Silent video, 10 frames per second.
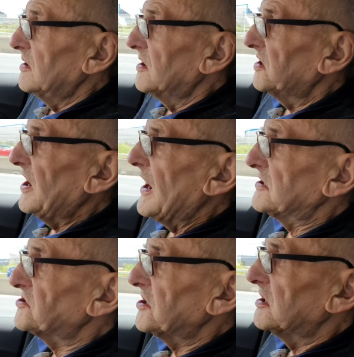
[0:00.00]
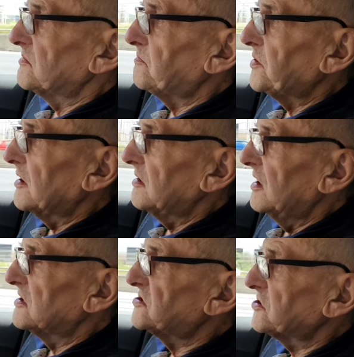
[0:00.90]
cancer, but
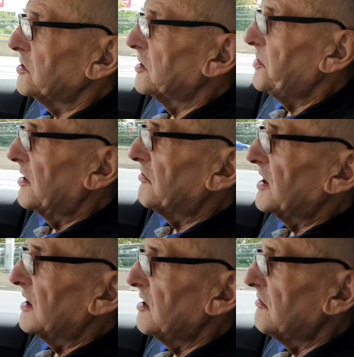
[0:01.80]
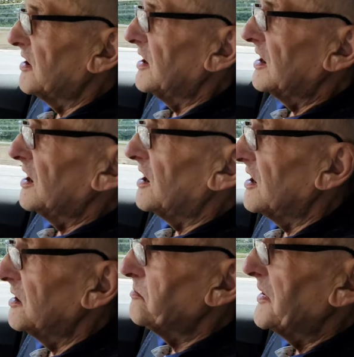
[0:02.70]
it's going to be really, really hard
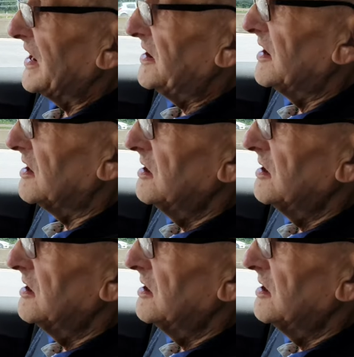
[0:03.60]
meeting her.